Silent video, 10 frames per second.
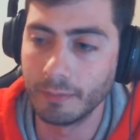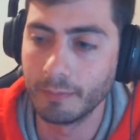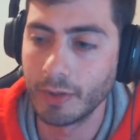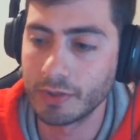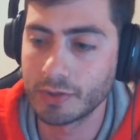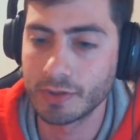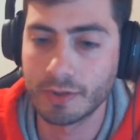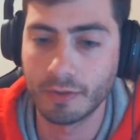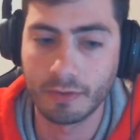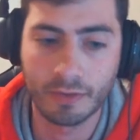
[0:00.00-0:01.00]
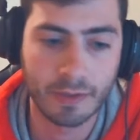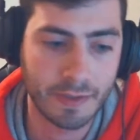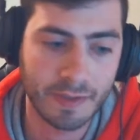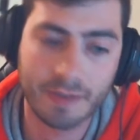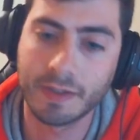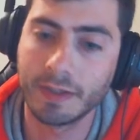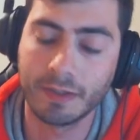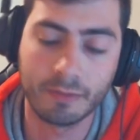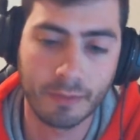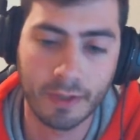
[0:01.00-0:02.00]
It's just they're
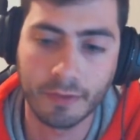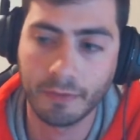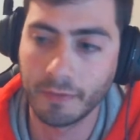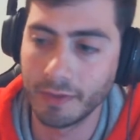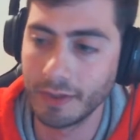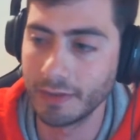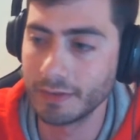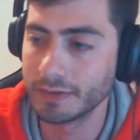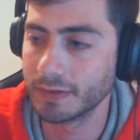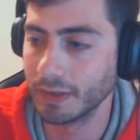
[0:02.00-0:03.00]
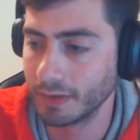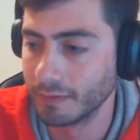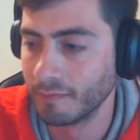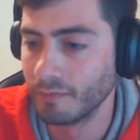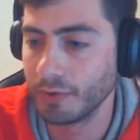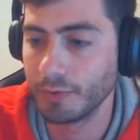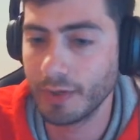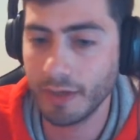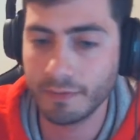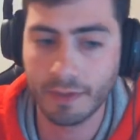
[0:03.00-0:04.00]
consistent. It grinds for days. Like you would
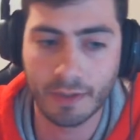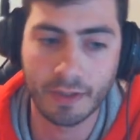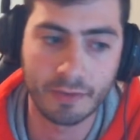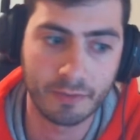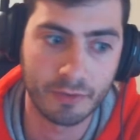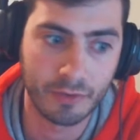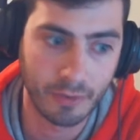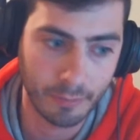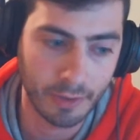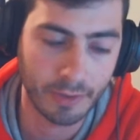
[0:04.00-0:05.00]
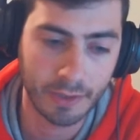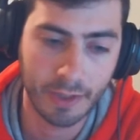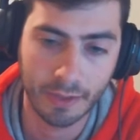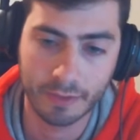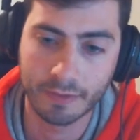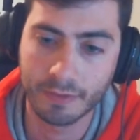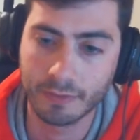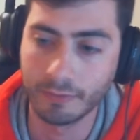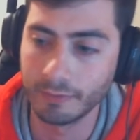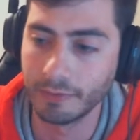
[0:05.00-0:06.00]
have to like legitimately hit
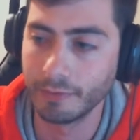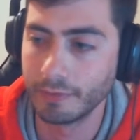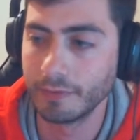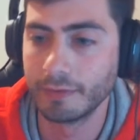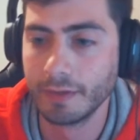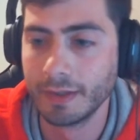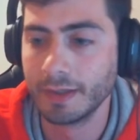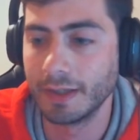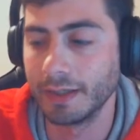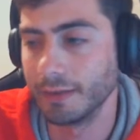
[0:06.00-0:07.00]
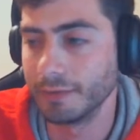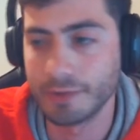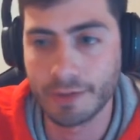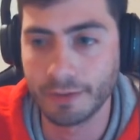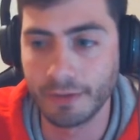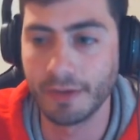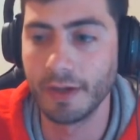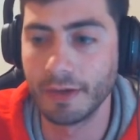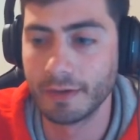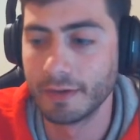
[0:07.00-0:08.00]
Golden Lord, and that would just kill the
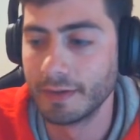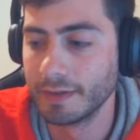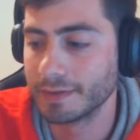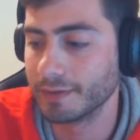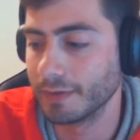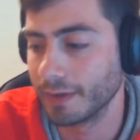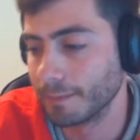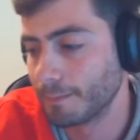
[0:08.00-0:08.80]
deck. So like,